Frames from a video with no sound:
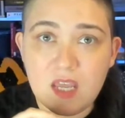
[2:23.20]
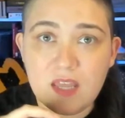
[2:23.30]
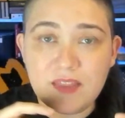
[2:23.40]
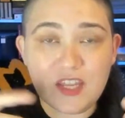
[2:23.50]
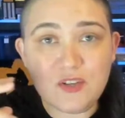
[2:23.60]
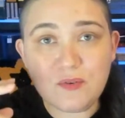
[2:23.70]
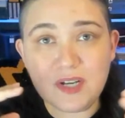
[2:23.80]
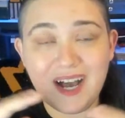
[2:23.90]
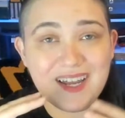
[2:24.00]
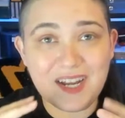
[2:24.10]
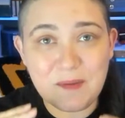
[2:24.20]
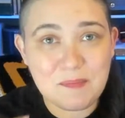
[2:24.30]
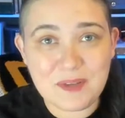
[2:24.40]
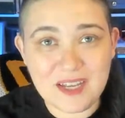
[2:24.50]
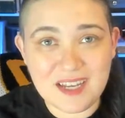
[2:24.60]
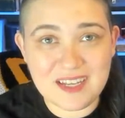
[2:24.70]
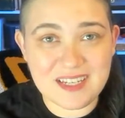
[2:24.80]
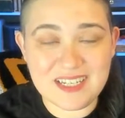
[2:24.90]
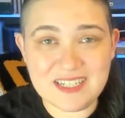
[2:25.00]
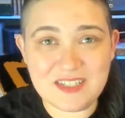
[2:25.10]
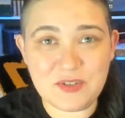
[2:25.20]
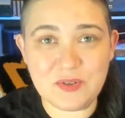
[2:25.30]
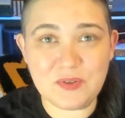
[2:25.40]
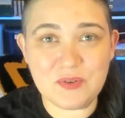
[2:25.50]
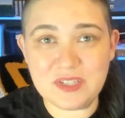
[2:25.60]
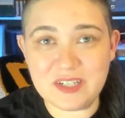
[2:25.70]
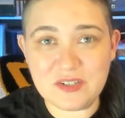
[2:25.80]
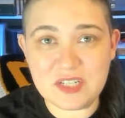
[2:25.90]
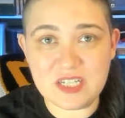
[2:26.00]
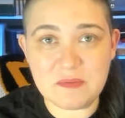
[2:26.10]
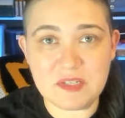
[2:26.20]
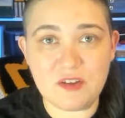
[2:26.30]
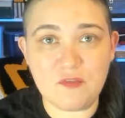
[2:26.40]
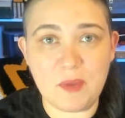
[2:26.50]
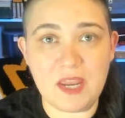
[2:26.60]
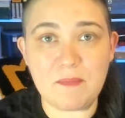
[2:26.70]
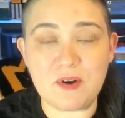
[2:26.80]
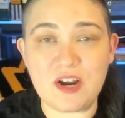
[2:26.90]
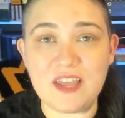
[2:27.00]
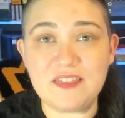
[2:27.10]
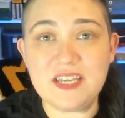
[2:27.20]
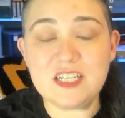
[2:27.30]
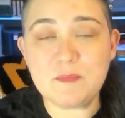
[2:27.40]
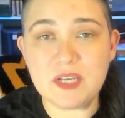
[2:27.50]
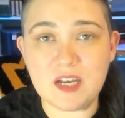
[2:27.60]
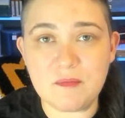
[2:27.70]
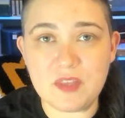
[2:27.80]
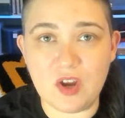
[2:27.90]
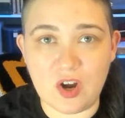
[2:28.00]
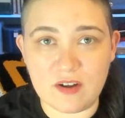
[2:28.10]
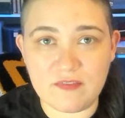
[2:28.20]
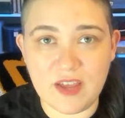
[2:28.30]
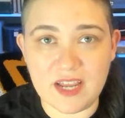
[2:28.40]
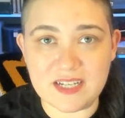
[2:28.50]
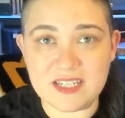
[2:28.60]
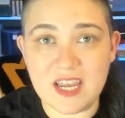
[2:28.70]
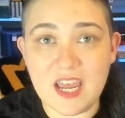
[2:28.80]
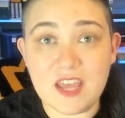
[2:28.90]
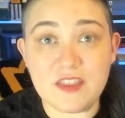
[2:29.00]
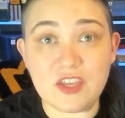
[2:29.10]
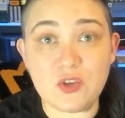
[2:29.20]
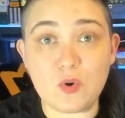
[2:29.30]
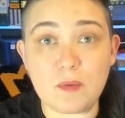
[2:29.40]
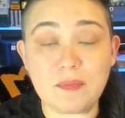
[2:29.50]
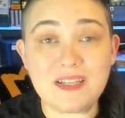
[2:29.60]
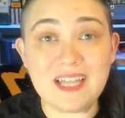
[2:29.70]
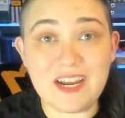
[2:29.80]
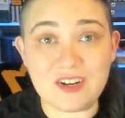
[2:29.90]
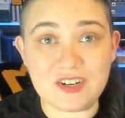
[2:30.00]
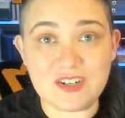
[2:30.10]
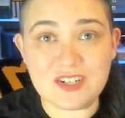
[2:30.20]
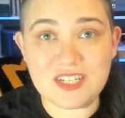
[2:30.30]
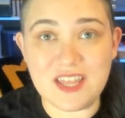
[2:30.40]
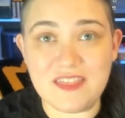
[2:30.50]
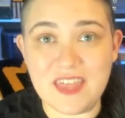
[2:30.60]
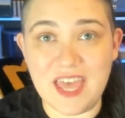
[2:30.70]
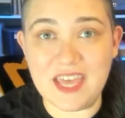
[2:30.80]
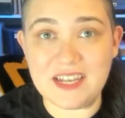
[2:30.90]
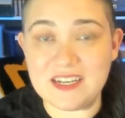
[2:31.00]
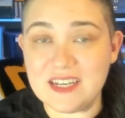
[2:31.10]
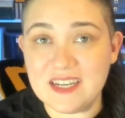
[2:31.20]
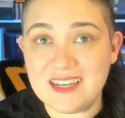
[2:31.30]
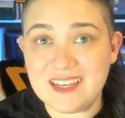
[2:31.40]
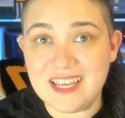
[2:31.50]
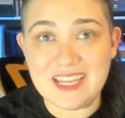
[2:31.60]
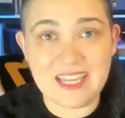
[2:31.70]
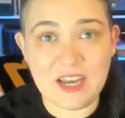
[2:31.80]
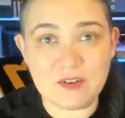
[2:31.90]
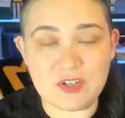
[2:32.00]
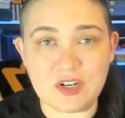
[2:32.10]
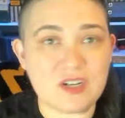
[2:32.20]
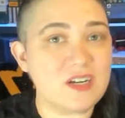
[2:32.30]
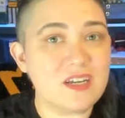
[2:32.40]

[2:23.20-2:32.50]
that you cut up into little slips of paper, and these become the artifacts that your players then encounter.